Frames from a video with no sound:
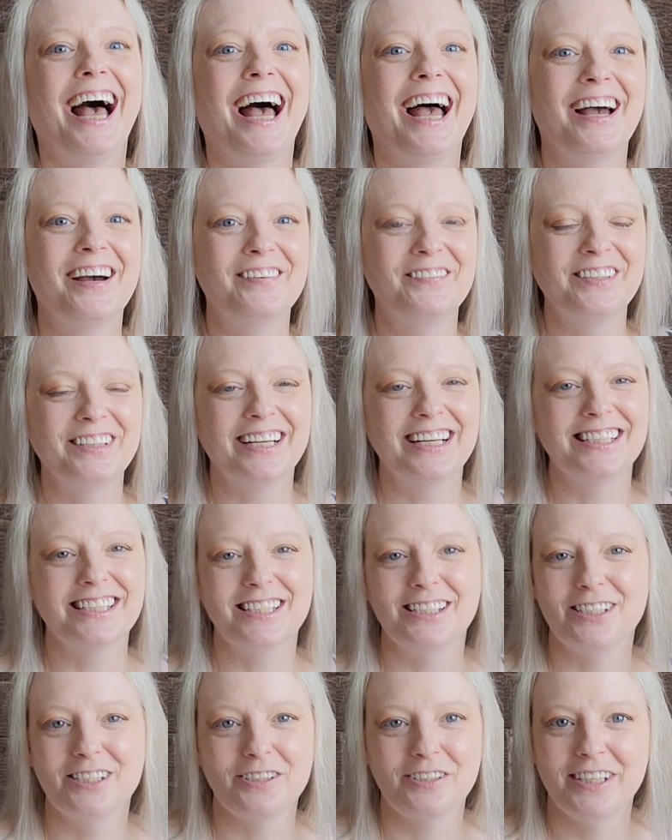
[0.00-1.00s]
I hope you guys
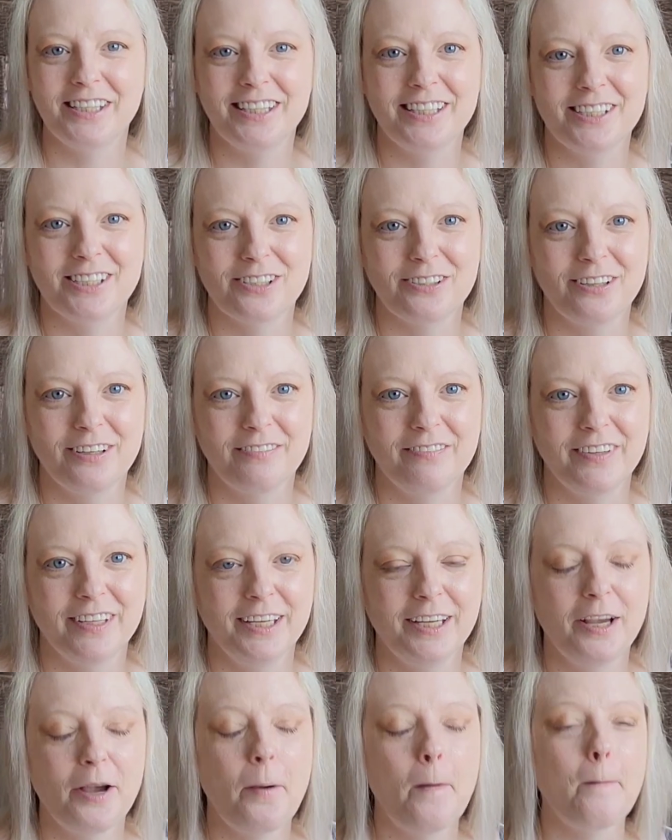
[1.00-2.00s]
enjoyed this short
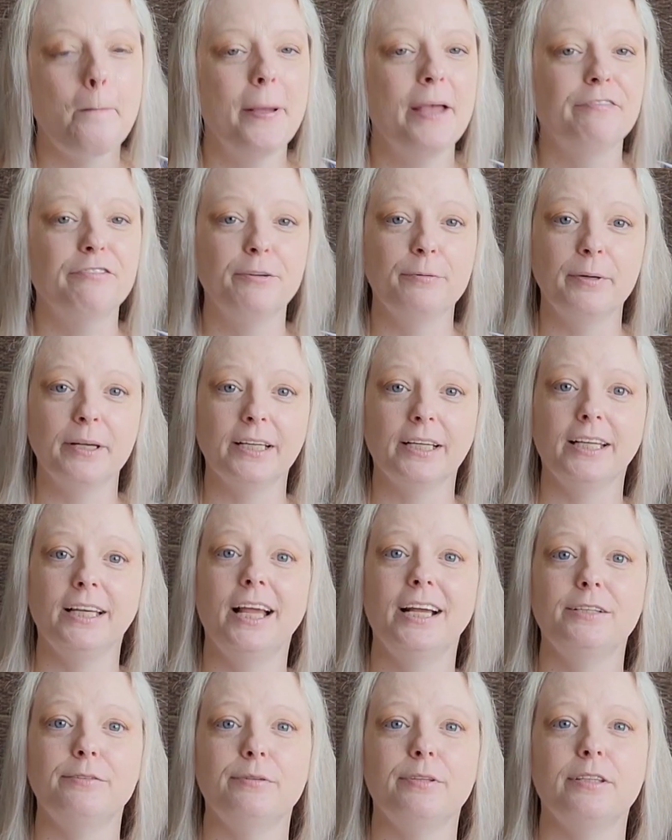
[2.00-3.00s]
video. If you want to
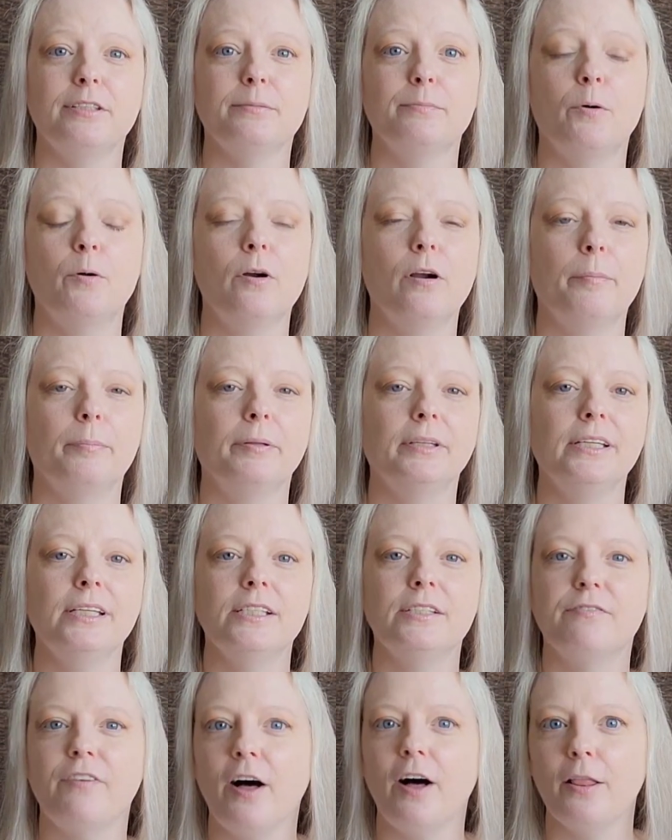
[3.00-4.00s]
connect with us more,
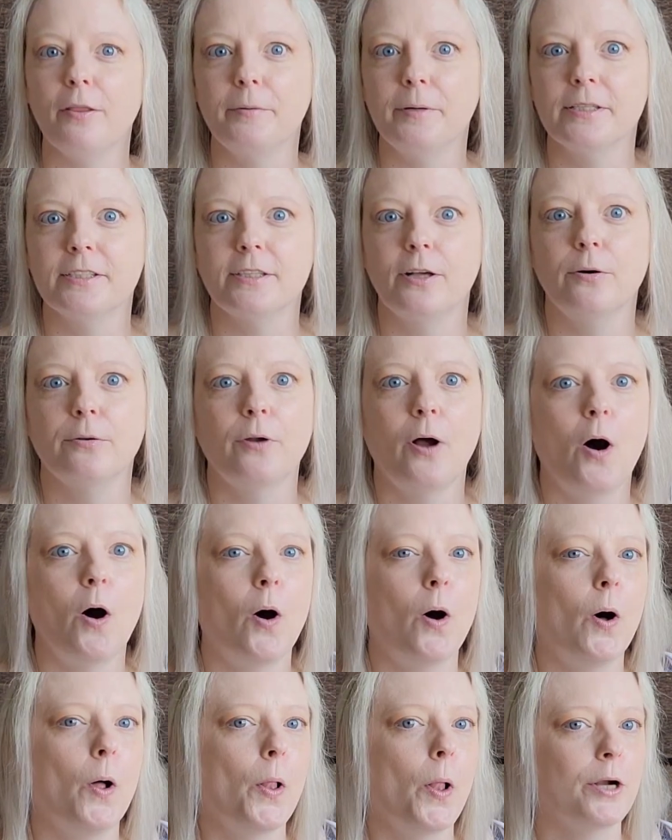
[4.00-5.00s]
please follow us on
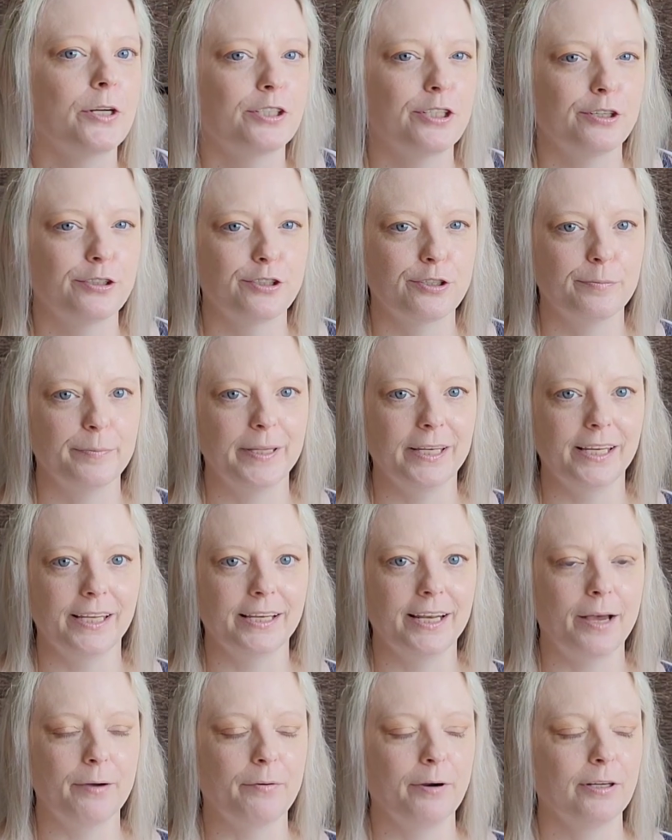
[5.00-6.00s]
all our social
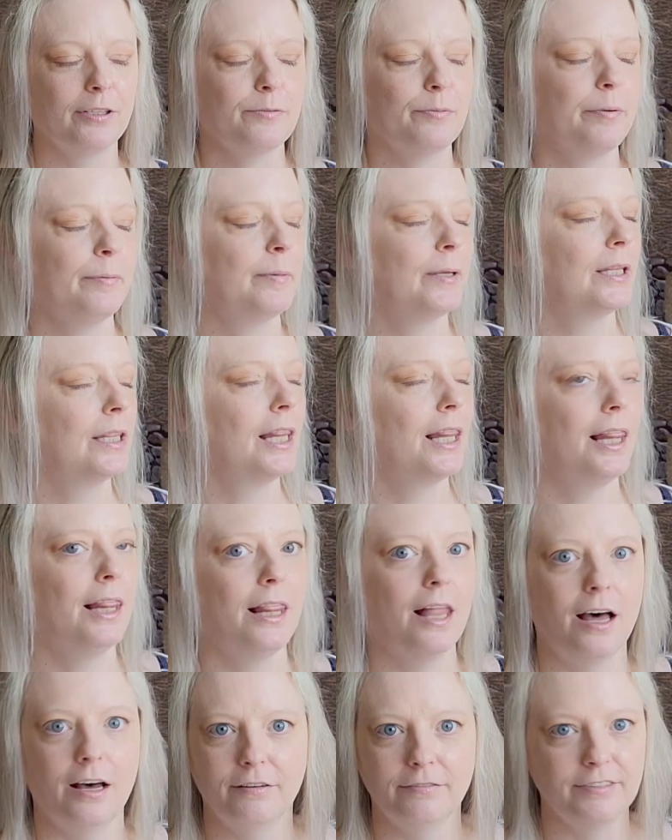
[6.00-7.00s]
media networks. We would
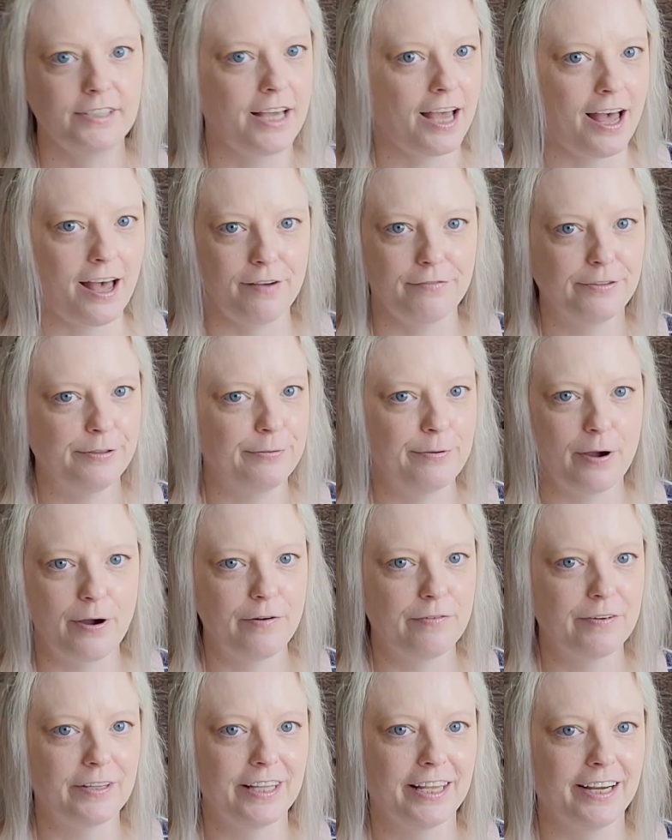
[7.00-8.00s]
love to have you
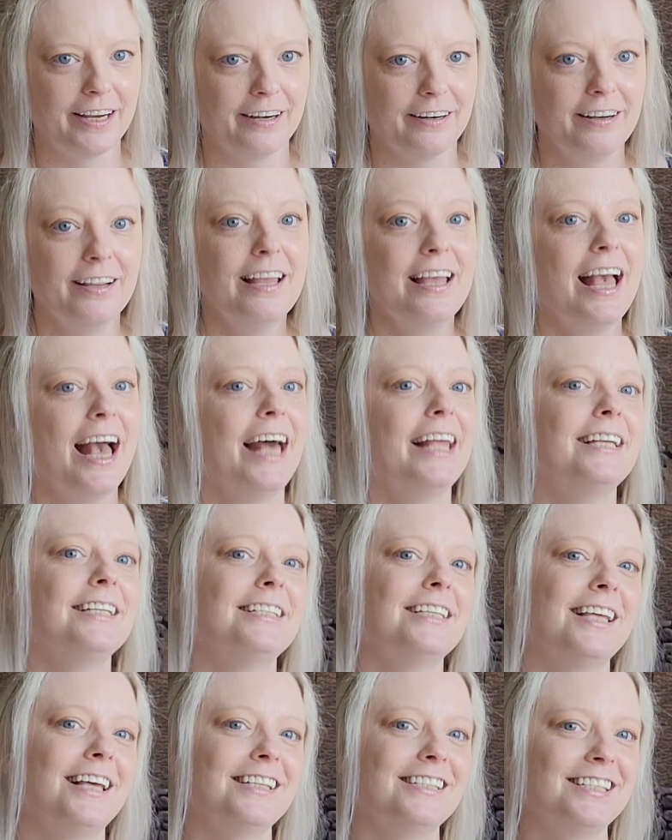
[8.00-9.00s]
over there. And
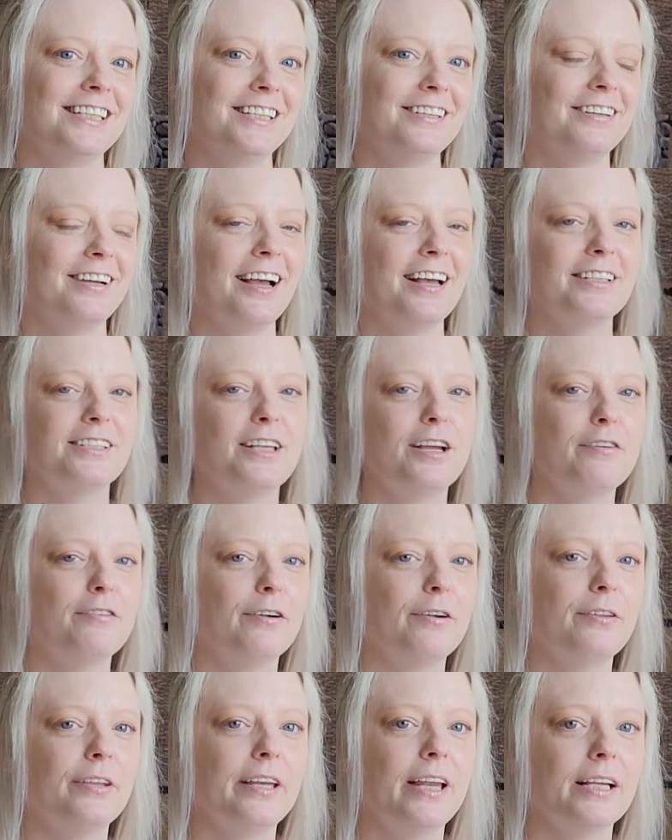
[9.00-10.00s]
until I see you guys
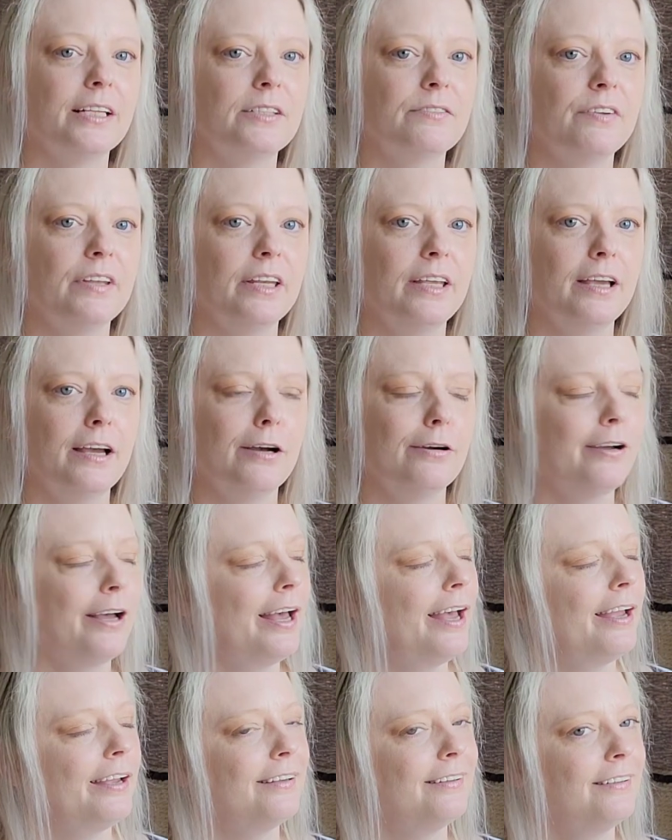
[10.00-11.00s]
over on the next video,
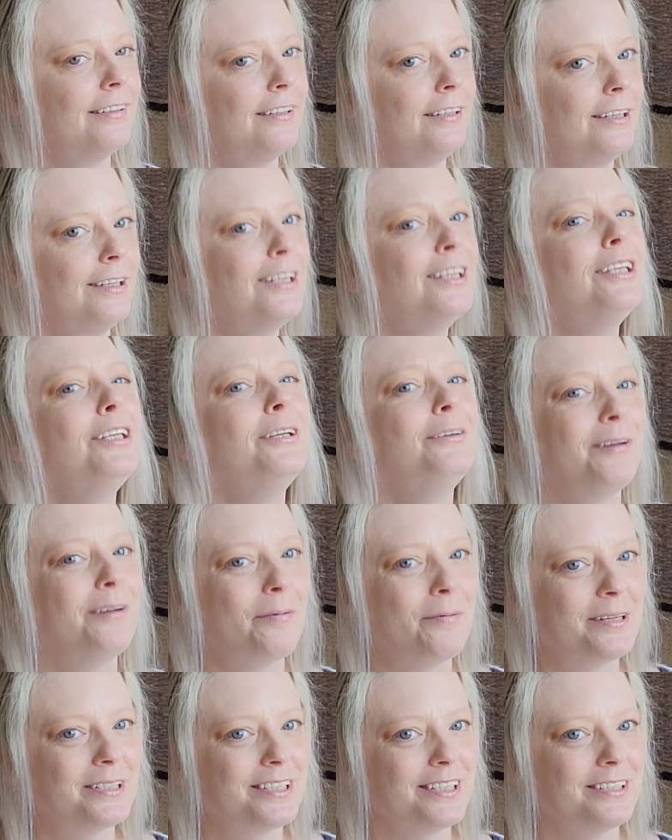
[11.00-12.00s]
hey, you
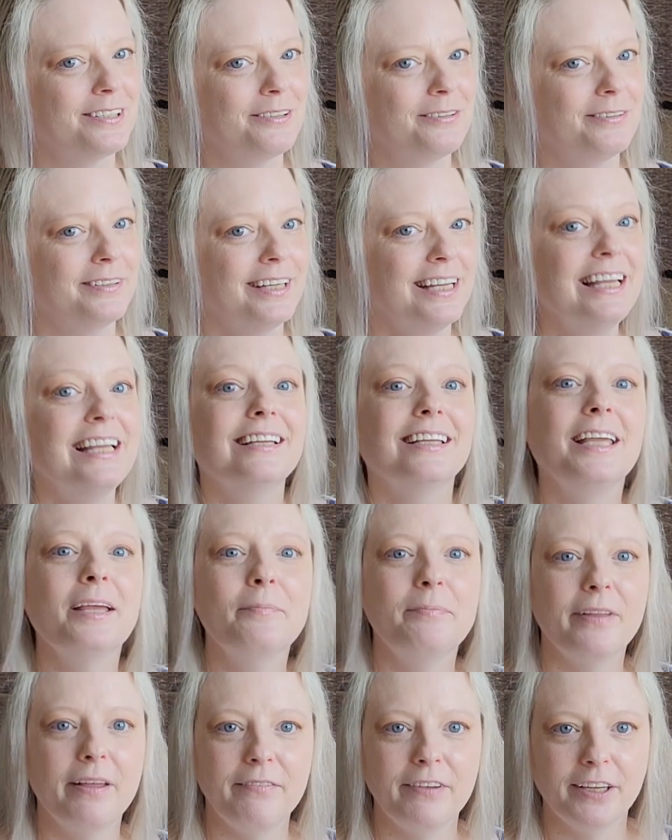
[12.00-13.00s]
know what to do.
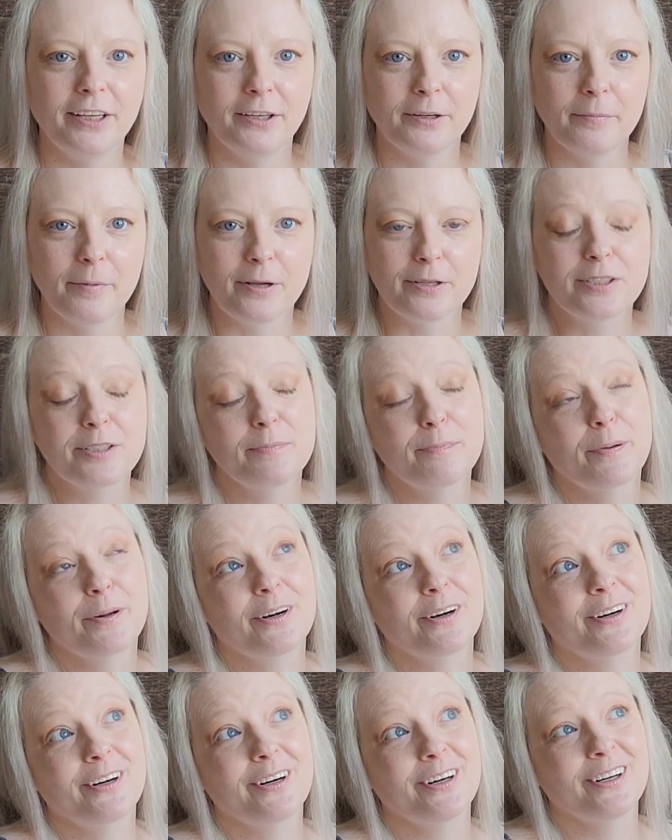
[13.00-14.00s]
Keep living your most
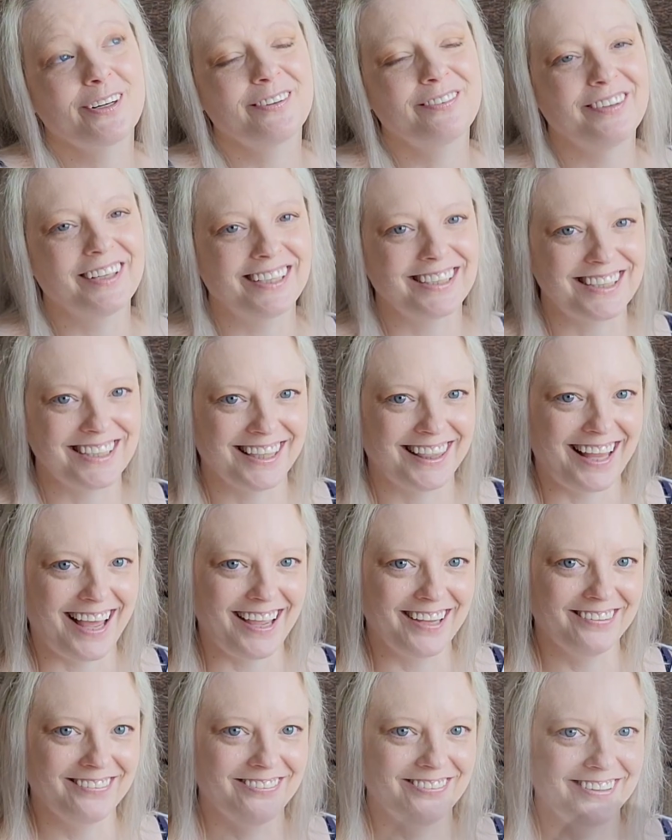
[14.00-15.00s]
perfect
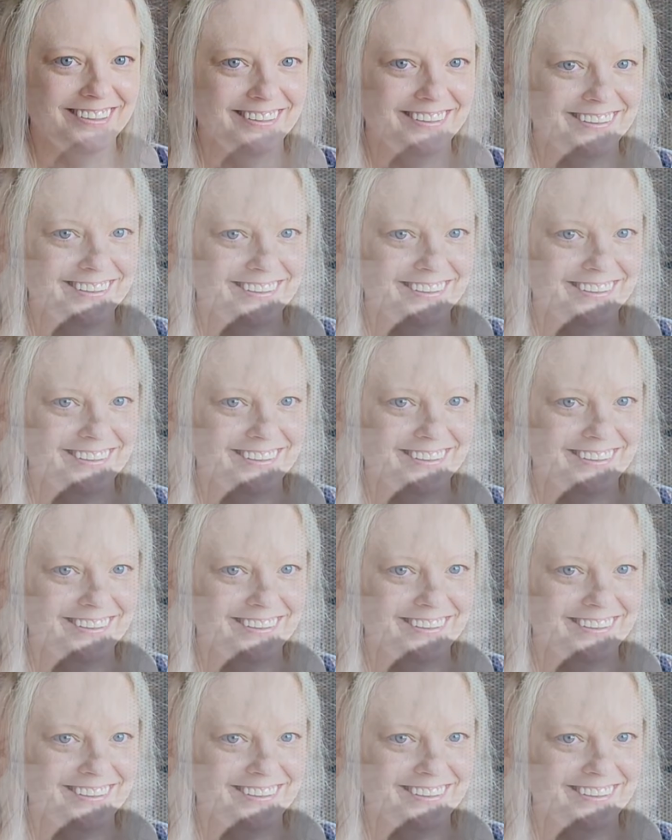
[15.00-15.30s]
life.